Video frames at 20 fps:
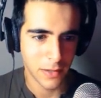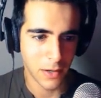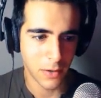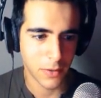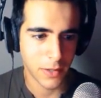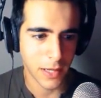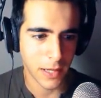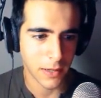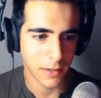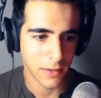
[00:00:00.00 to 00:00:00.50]

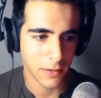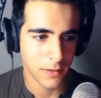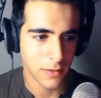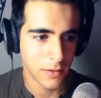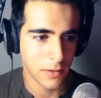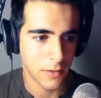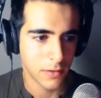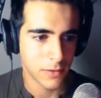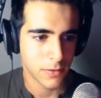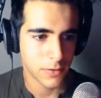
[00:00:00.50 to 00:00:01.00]
Okay.
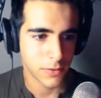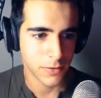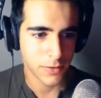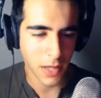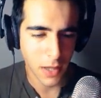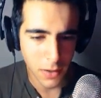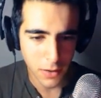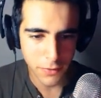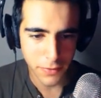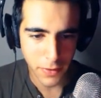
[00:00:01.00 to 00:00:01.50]
So
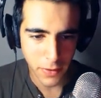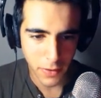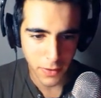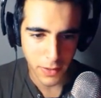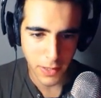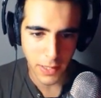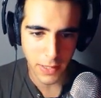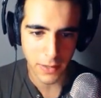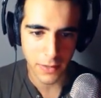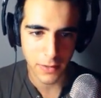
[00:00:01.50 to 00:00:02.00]
start over.
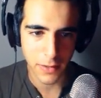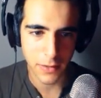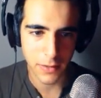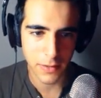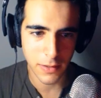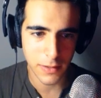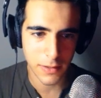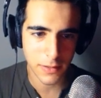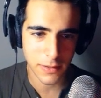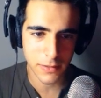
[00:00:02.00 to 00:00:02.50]
Okay.
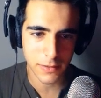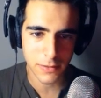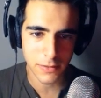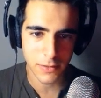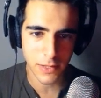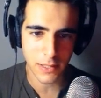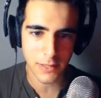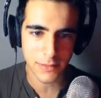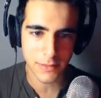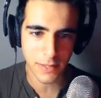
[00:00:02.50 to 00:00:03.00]
Let's
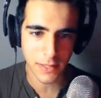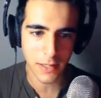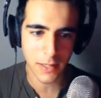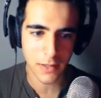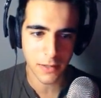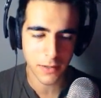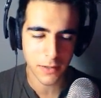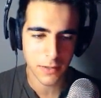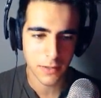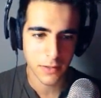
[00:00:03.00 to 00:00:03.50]
try this
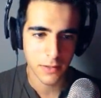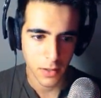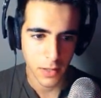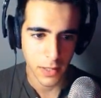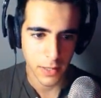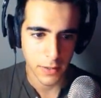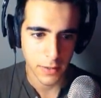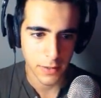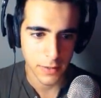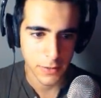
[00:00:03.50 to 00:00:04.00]
again.
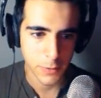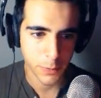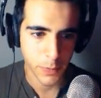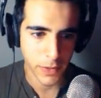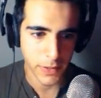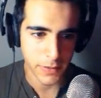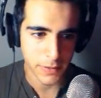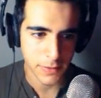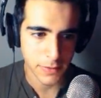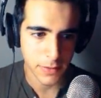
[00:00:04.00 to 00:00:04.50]
Okay. He
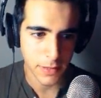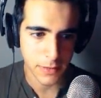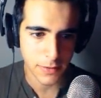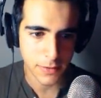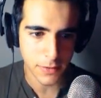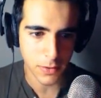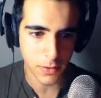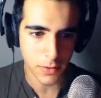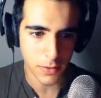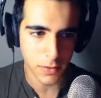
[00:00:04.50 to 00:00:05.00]
sprints.
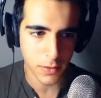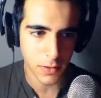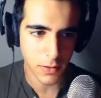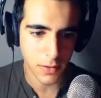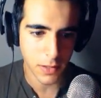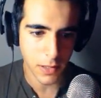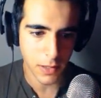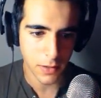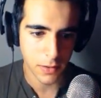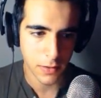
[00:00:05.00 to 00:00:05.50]
That's good.
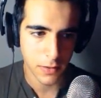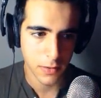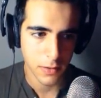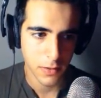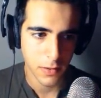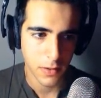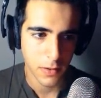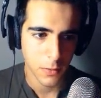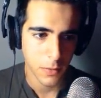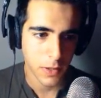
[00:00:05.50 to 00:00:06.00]
Okay.
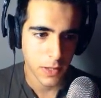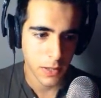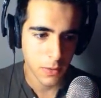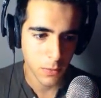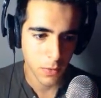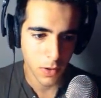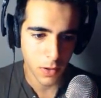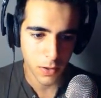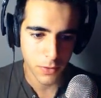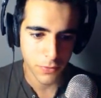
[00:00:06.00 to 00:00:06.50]
We
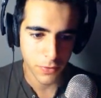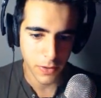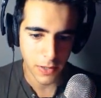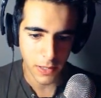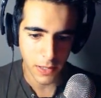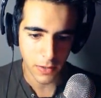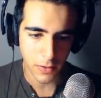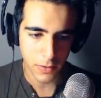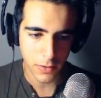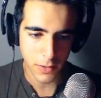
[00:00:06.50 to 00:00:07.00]
can walk for
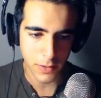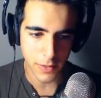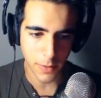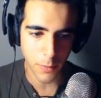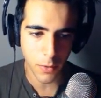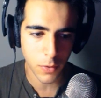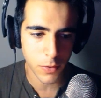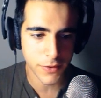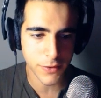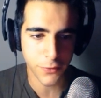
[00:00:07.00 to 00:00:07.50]
now. Because
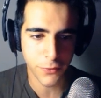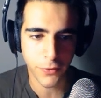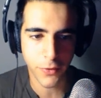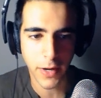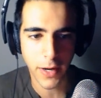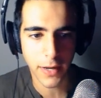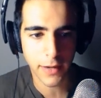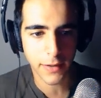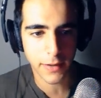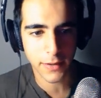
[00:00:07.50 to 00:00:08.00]
I'm always
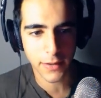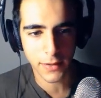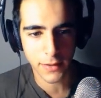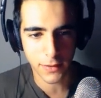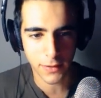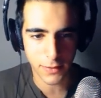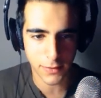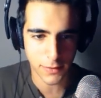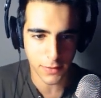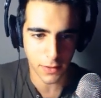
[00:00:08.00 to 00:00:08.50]
afraid
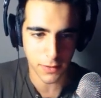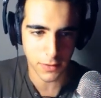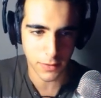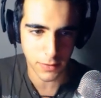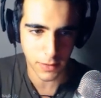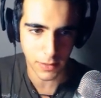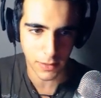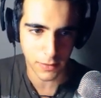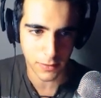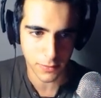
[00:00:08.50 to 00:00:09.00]
he's
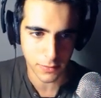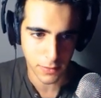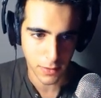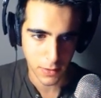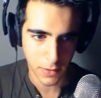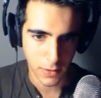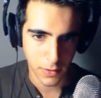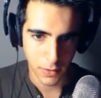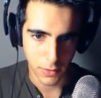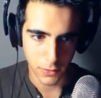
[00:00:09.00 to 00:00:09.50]
gonna, like,
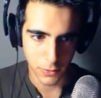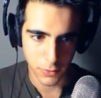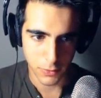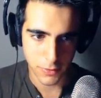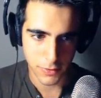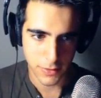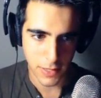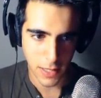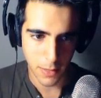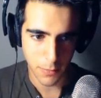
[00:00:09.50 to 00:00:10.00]

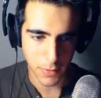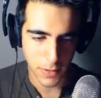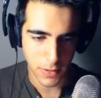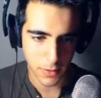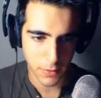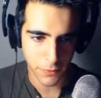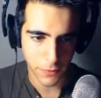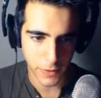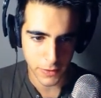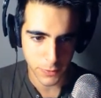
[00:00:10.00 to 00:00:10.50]
lose
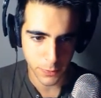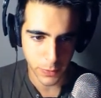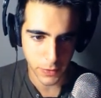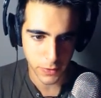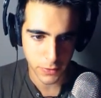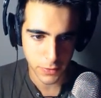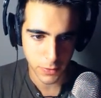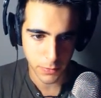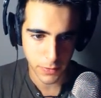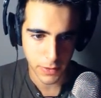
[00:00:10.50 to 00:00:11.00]
stamina if I
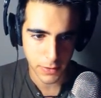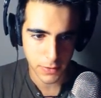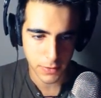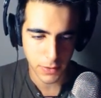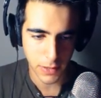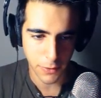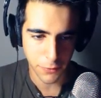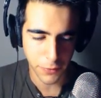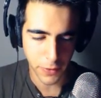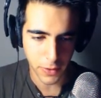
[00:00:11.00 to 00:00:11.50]
sprint too much.
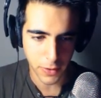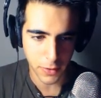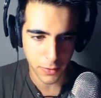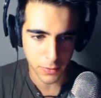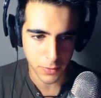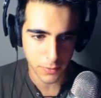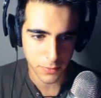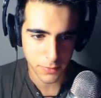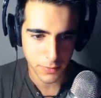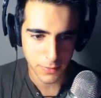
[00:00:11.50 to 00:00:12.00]
Yeah, fuck
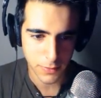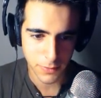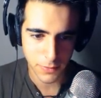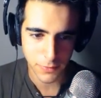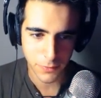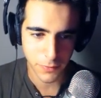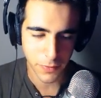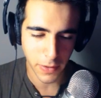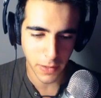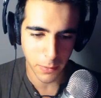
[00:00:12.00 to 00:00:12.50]
you.
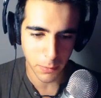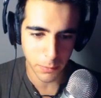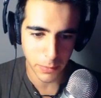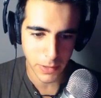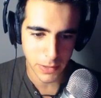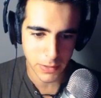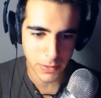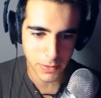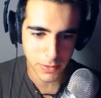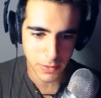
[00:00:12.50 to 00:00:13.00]
Fucking
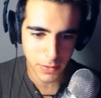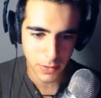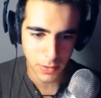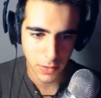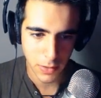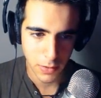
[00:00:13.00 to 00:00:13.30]
bitch.